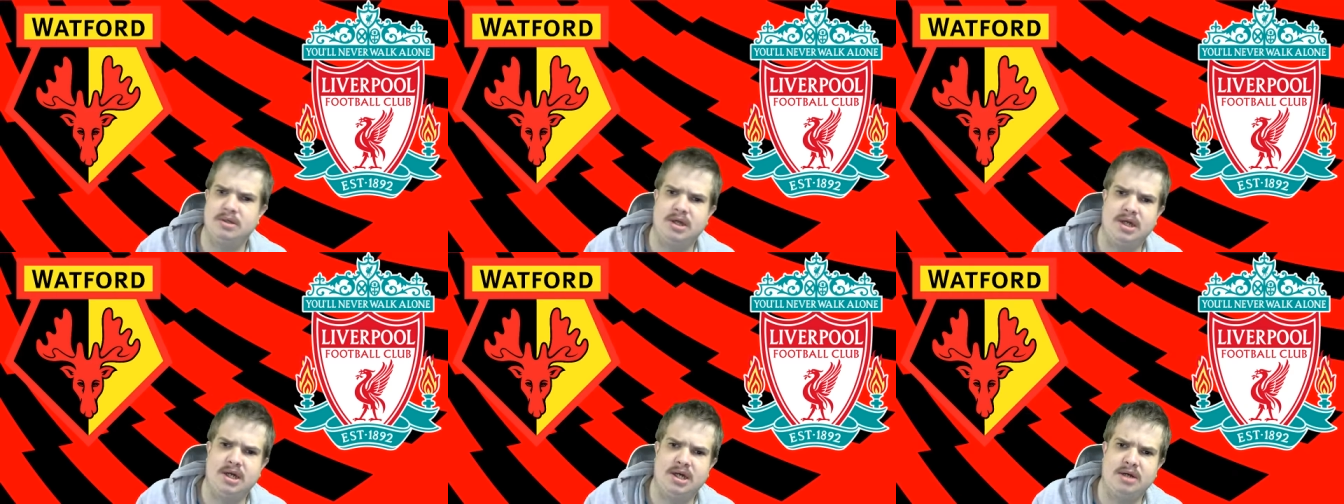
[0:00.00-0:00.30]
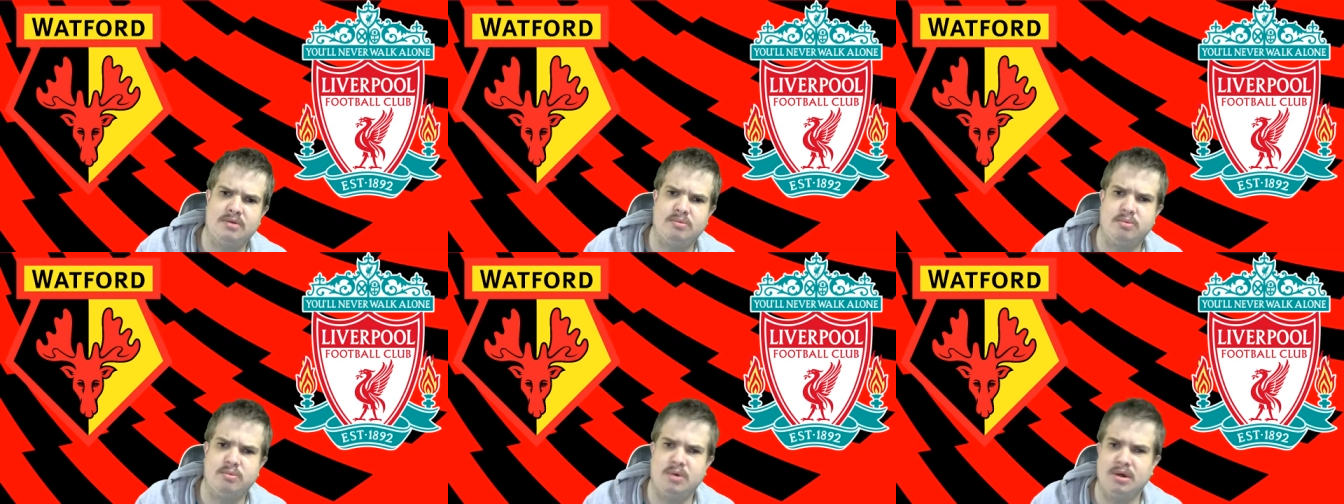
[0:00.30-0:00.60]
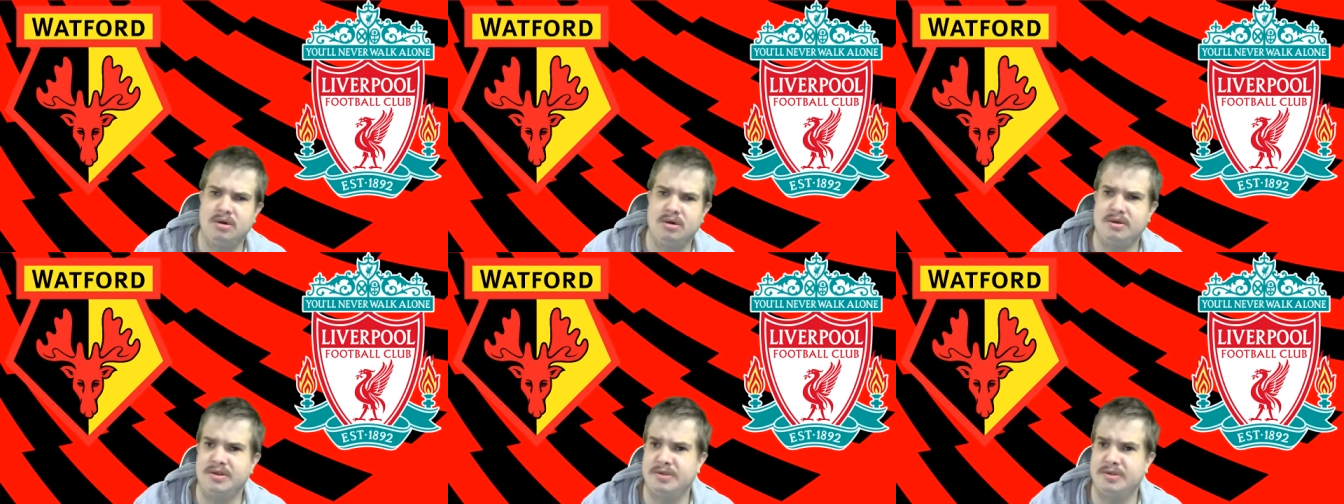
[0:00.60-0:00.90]
Uh,
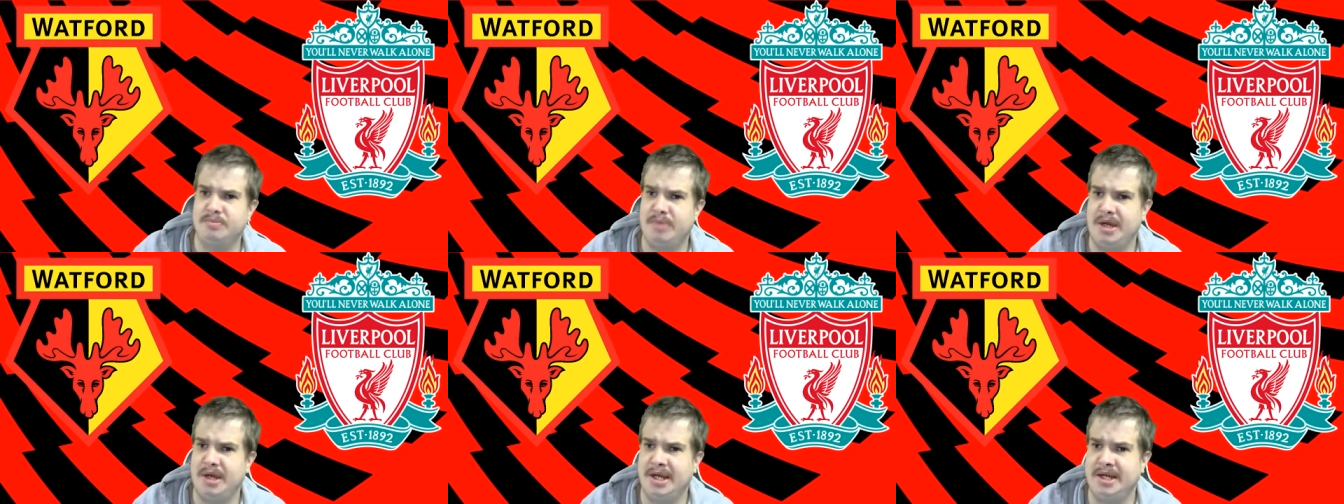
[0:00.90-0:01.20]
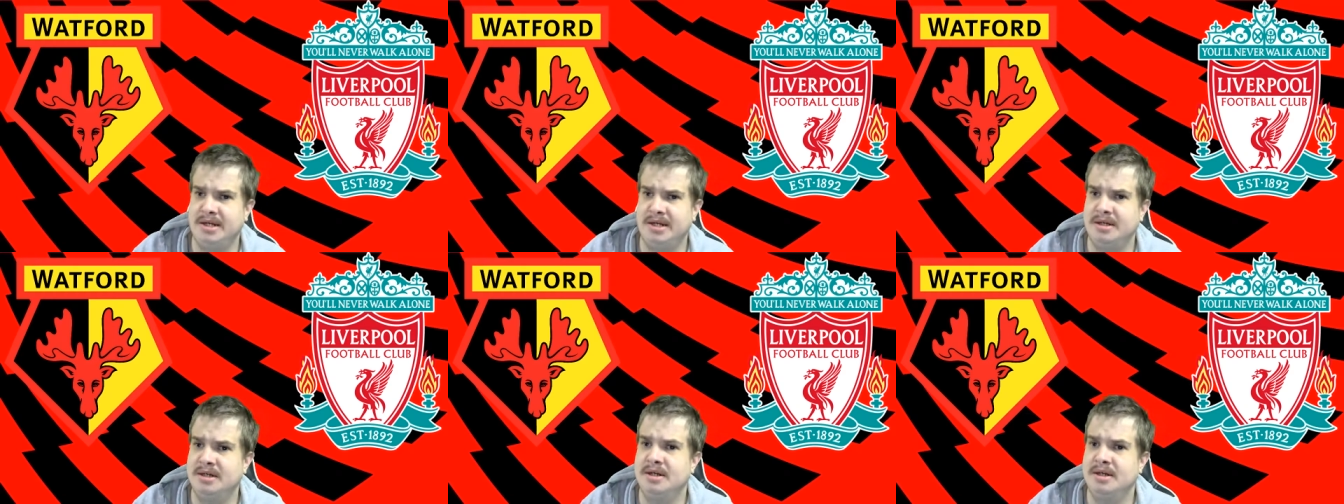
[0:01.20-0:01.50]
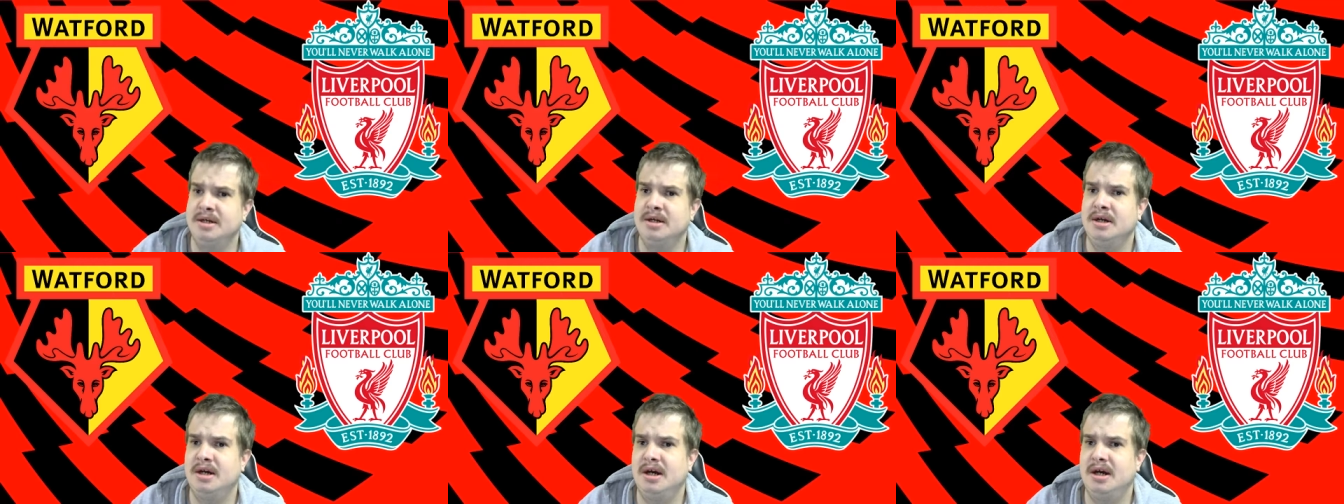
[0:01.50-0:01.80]
well done to Ben
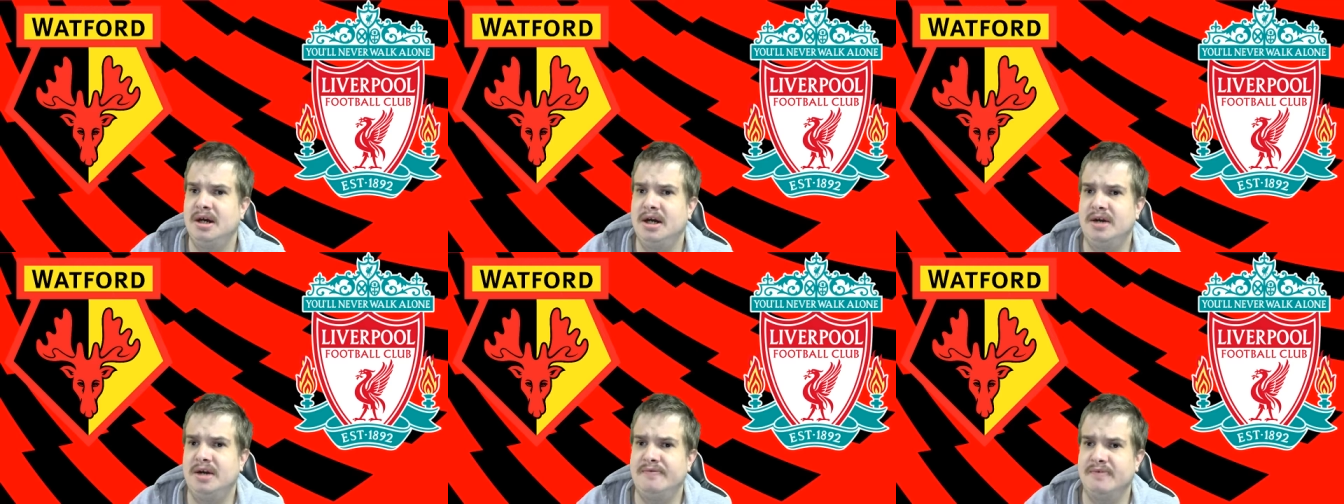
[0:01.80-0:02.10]
uh,